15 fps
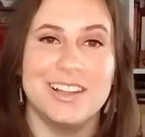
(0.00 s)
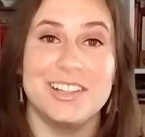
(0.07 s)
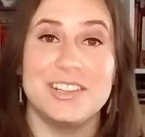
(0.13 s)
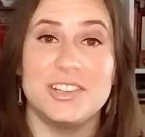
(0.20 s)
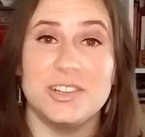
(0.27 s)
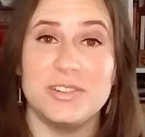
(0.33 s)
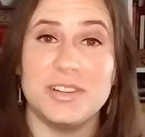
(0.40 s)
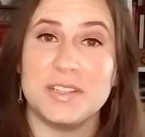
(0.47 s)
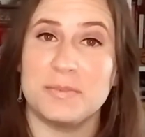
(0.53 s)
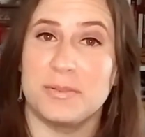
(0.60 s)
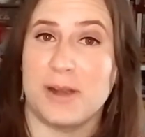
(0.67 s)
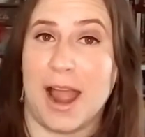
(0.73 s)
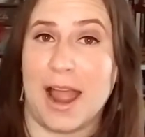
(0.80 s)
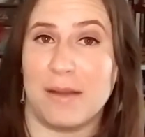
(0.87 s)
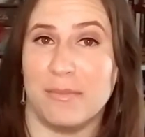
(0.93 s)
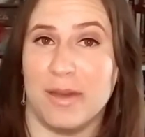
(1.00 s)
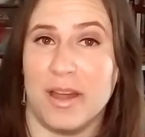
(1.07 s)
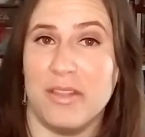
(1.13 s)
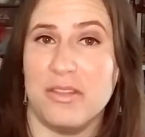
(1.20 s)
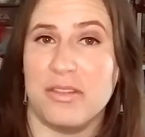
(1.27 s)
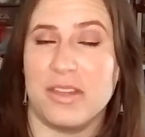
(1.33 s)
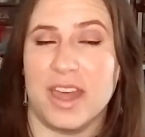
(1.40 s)
June is Pride
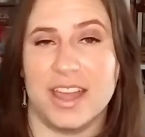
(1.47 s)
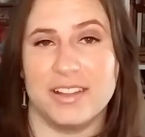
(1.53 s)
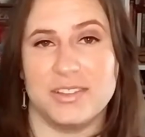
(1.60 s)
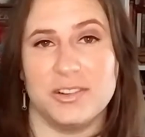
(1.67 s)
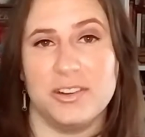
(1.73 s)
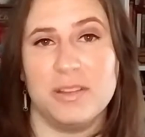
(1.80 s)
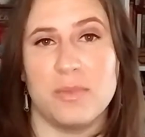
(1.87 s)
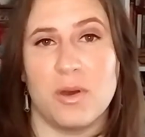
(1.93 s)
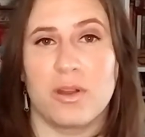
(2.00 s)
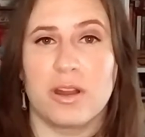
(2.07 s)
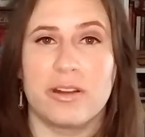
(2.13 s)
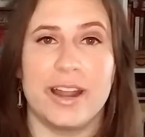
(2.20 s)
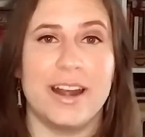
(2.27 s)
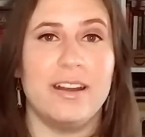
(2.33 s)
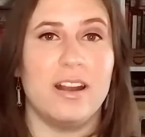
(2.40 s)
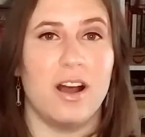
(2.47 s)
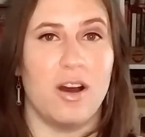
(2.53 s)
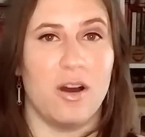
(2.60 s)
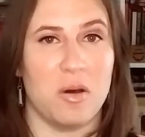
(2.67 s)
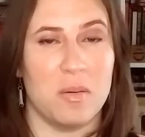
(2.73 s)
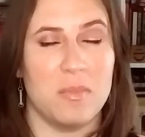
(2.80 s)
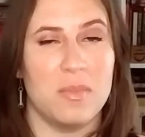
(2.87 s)
Month, and during MoCA Create at
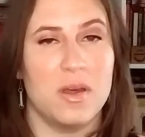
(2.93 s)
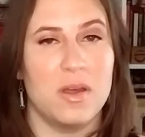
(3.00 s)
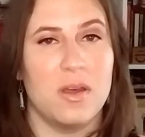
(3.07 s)
Home,